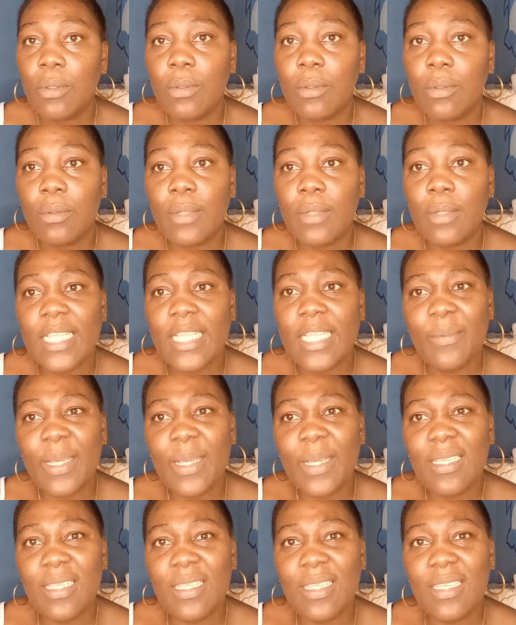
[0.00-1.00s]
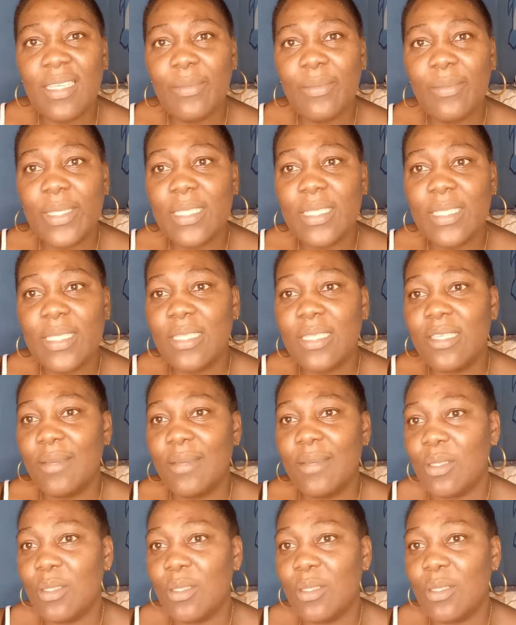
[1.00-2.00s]
Why them I delete the message them
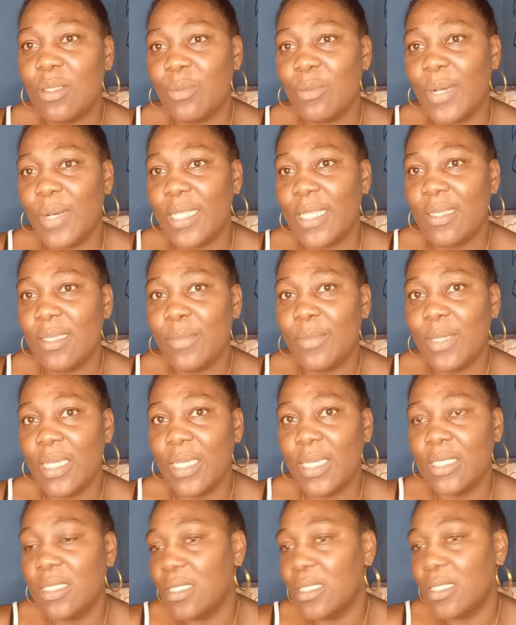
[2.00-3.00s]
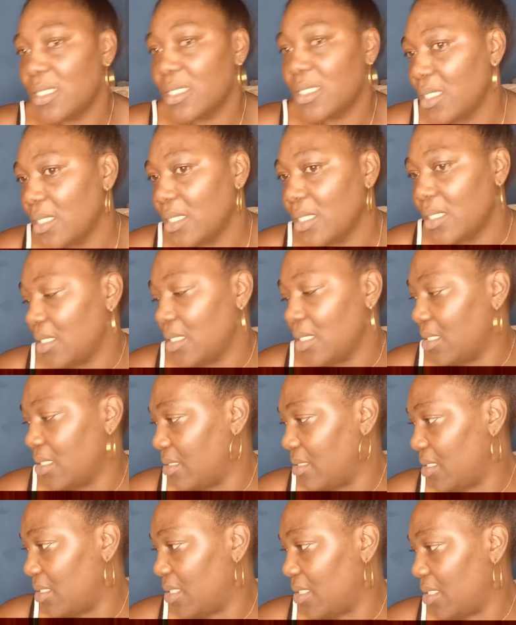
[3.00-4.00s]
to look them yet? No,
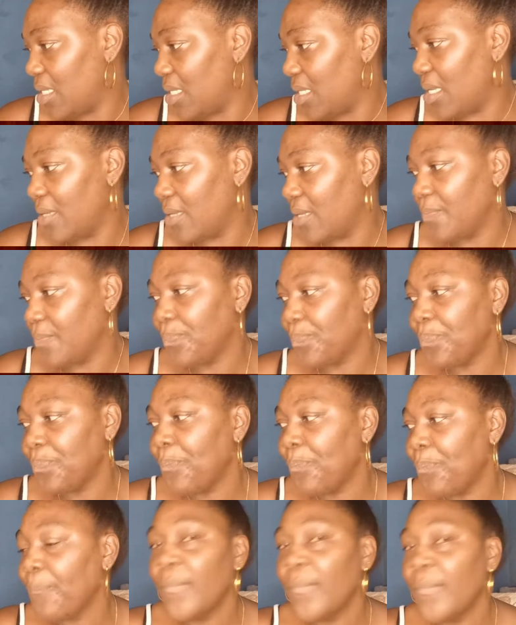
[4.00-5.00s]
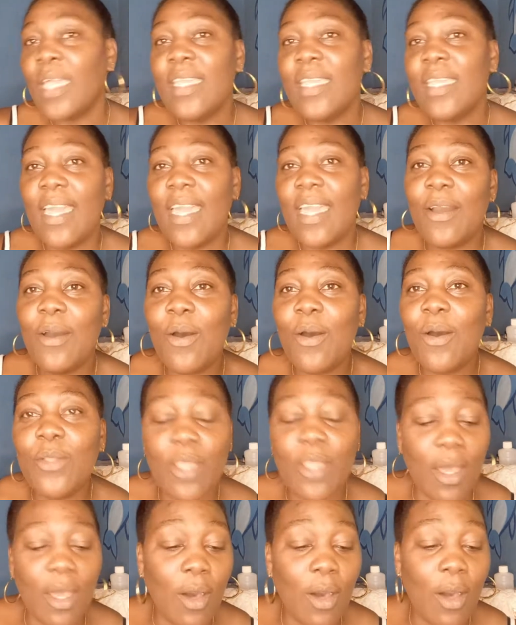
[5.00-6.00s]
sir. Yeah, how,
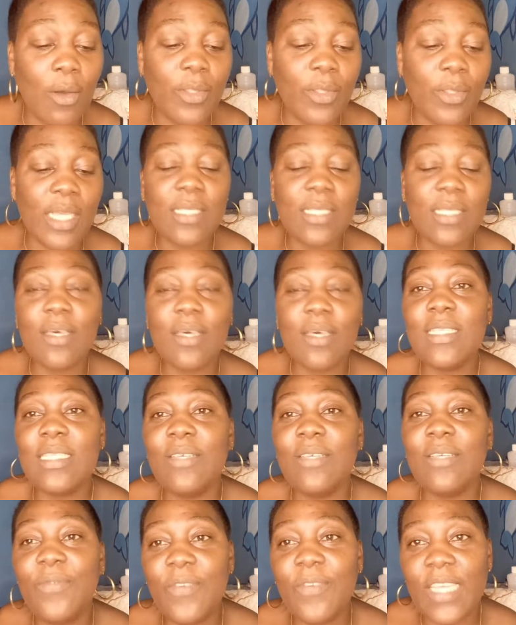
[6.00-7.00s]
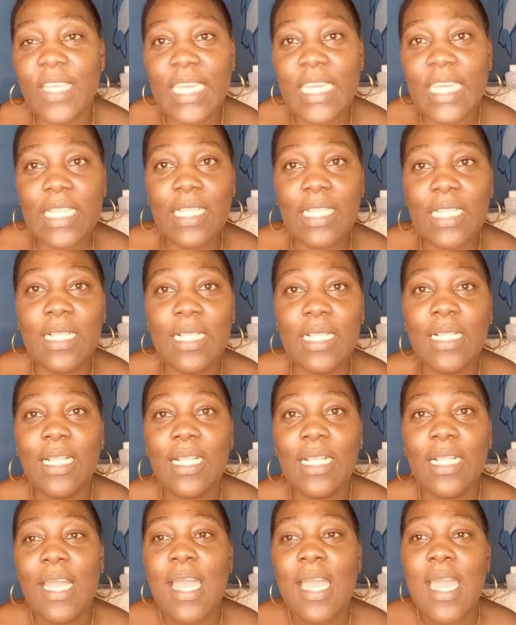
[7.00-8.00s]
how does Ozzy feel
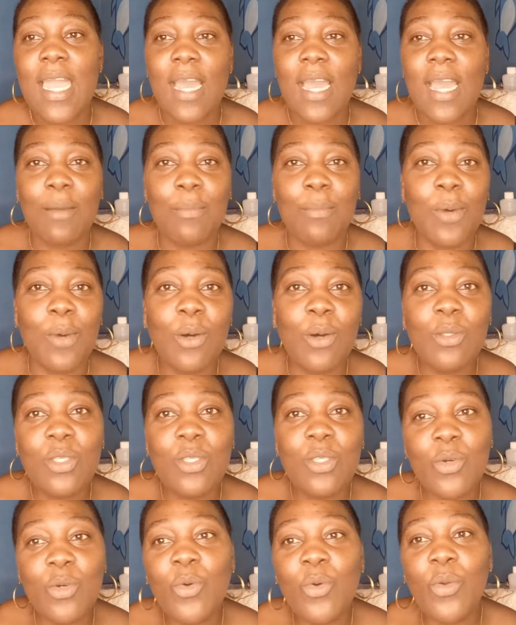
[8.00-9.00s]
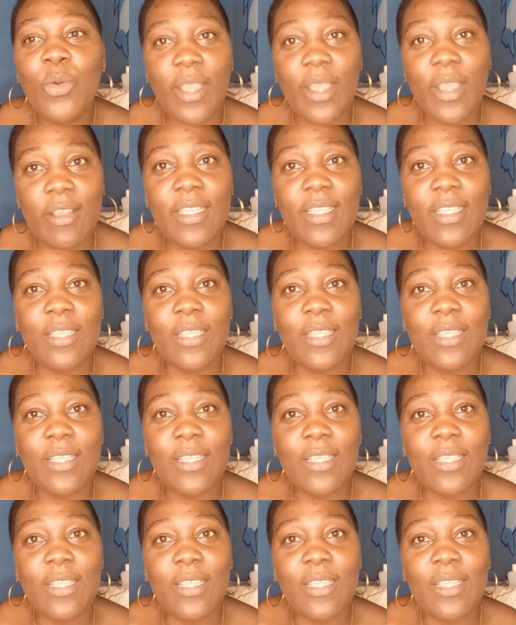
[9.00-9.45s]
about you wearing it